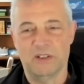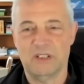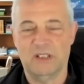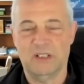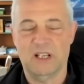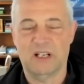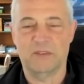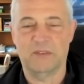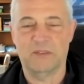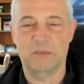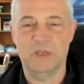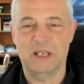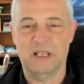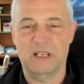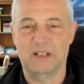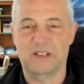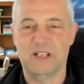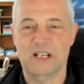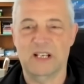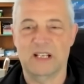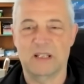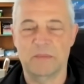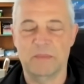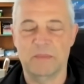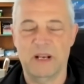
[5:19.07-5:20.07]
A lot of them, you can
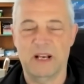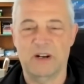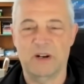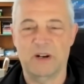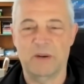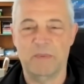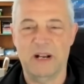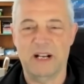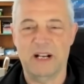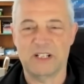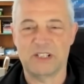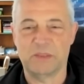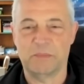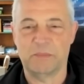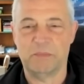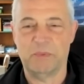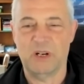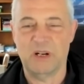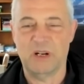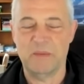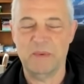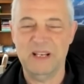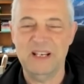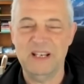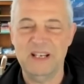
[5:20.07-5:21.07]
take the battery packs
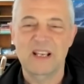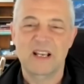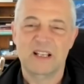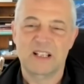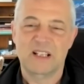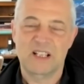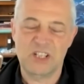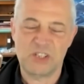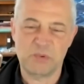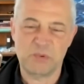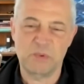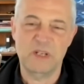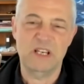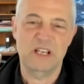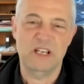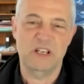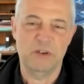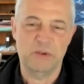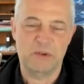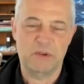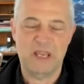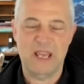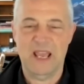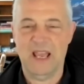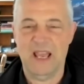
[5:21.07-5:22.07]
apart. I mean, this one
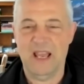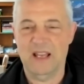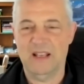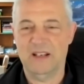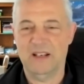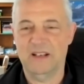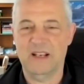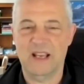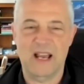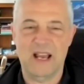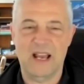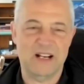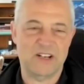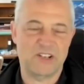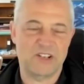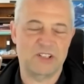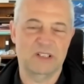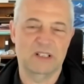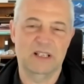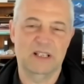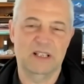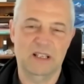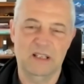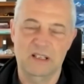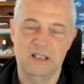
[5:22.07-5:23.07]
you can
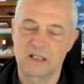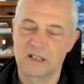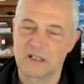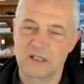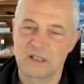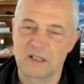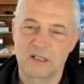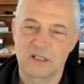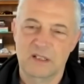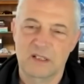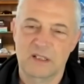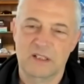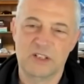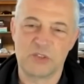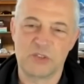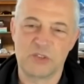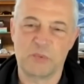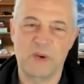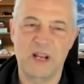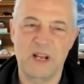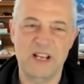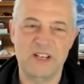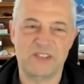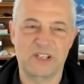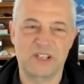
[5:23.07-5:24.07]
actually, there's
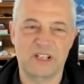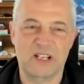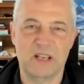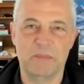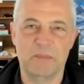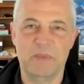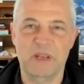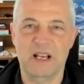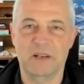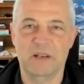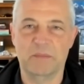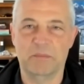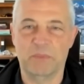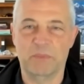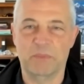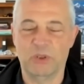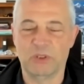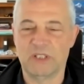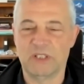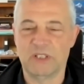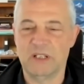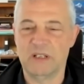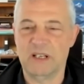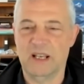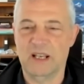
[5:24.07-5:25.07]
ways that can be
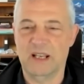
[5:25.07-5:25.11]
unbolted.